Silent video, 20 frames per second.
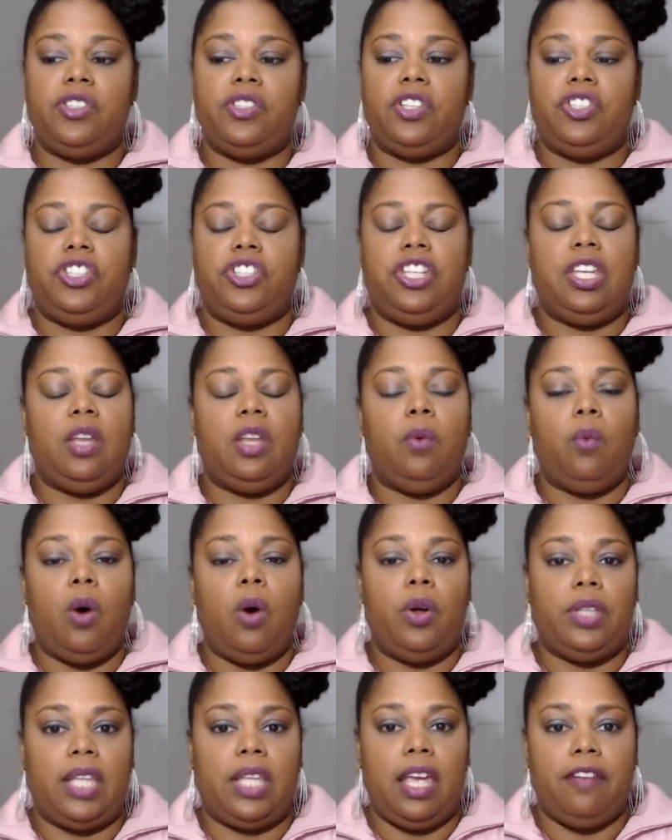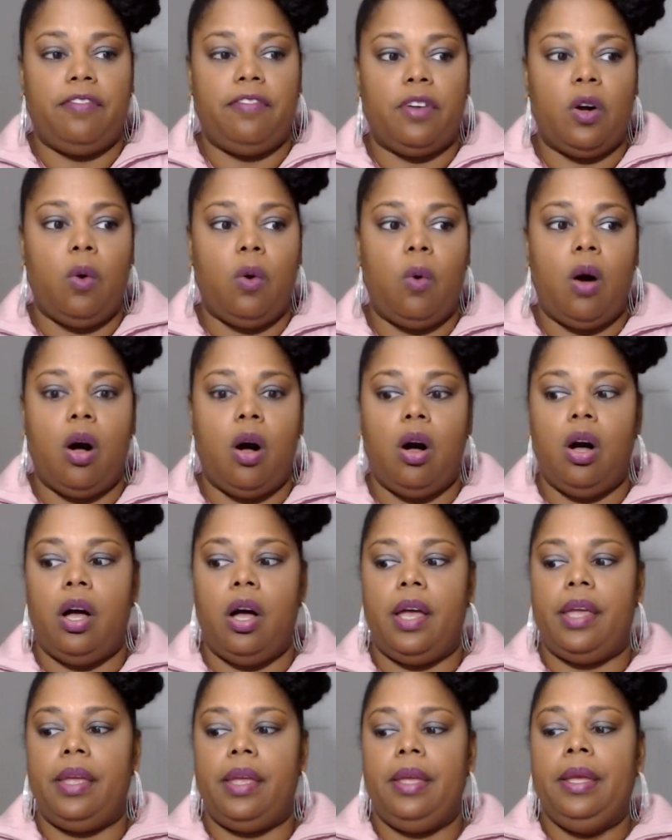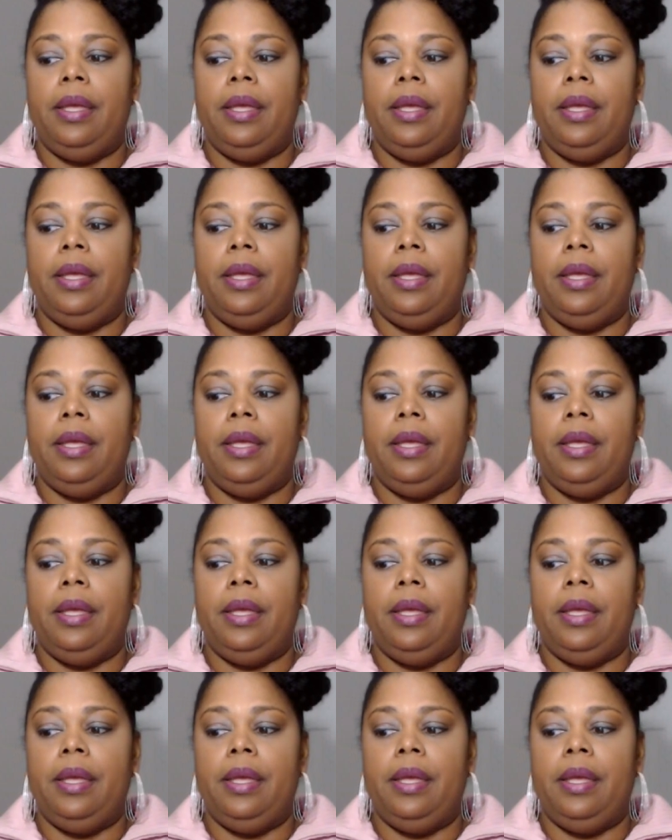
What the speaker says: and she didn't want that for Quad.